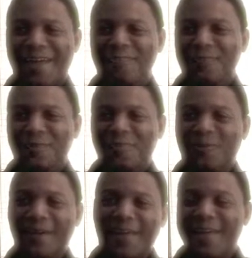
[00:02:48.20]
Yeah, I blew him
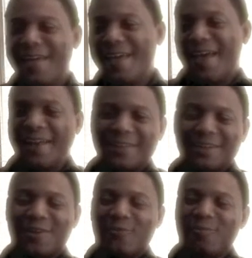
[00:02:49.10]
away. Yeah. And
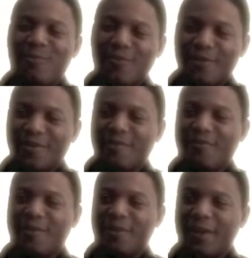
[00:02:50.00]
this reporter
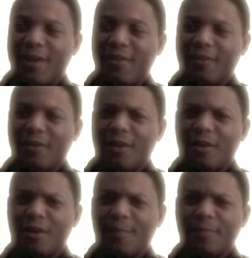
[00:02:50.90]
from the
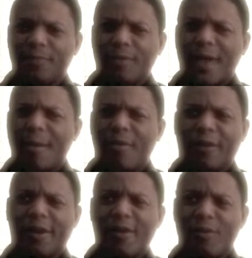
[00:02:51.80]
Hyde
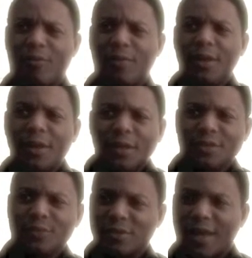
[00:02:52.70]
Park Herald,
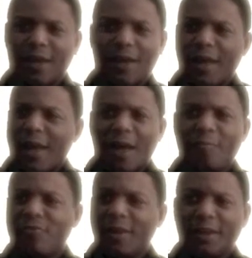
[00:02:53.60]
she was like, I've
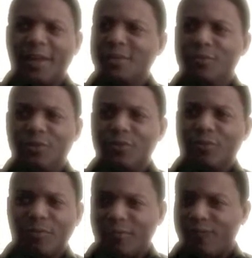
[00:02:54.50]
been trying to catch up with
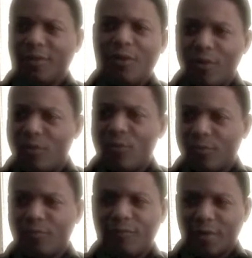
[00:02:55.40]
you for the whole
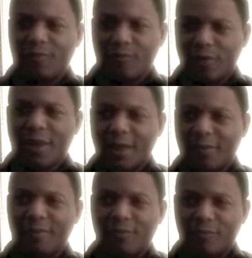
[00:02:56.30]

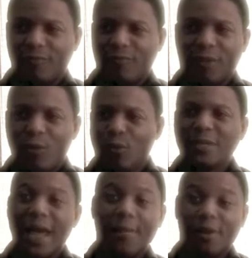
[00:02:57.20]
for the whole
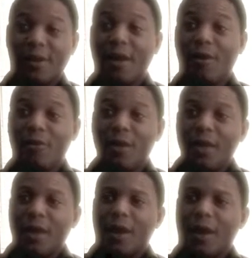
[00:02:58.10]
time here now.
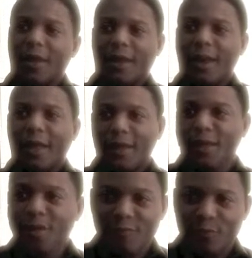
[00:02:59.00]
Can I get an
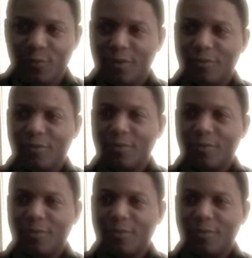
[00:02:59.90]
interview with you?